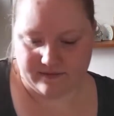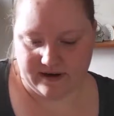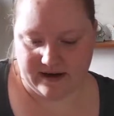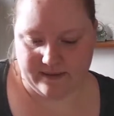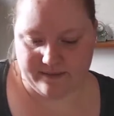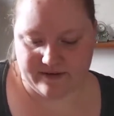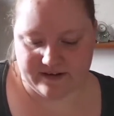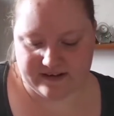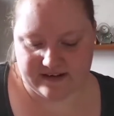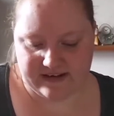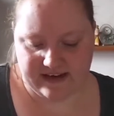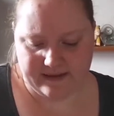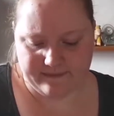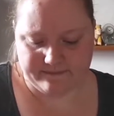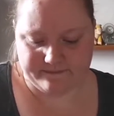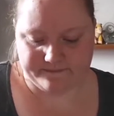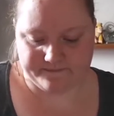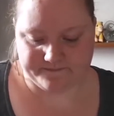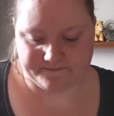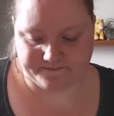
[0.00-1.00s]
up really prettily.
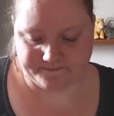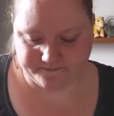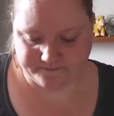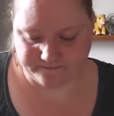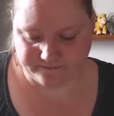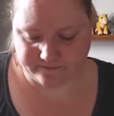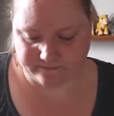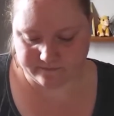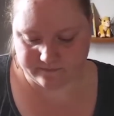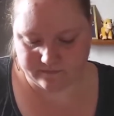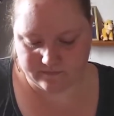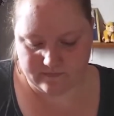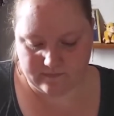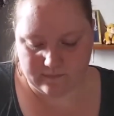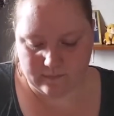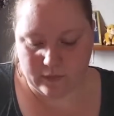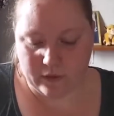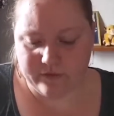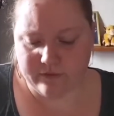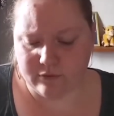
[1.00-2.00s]

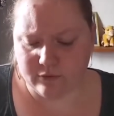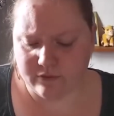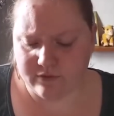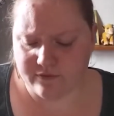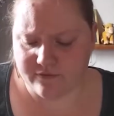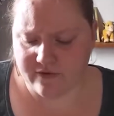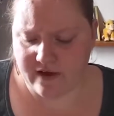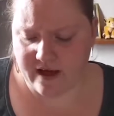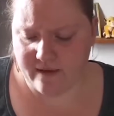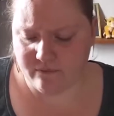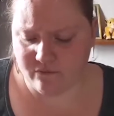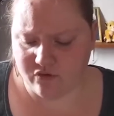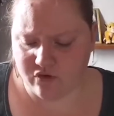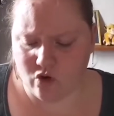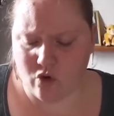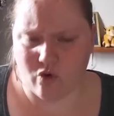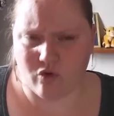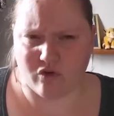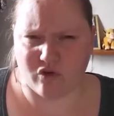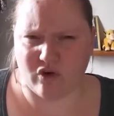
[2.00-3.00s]
Sort of
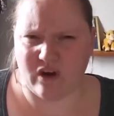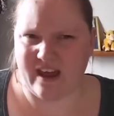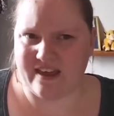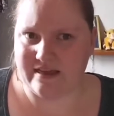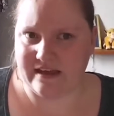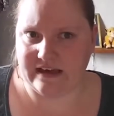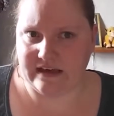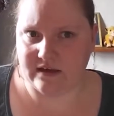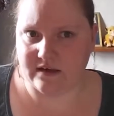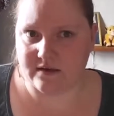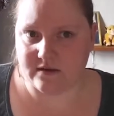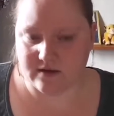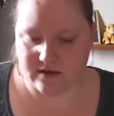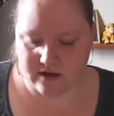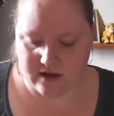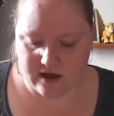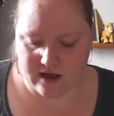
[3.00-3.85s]
floral, I think.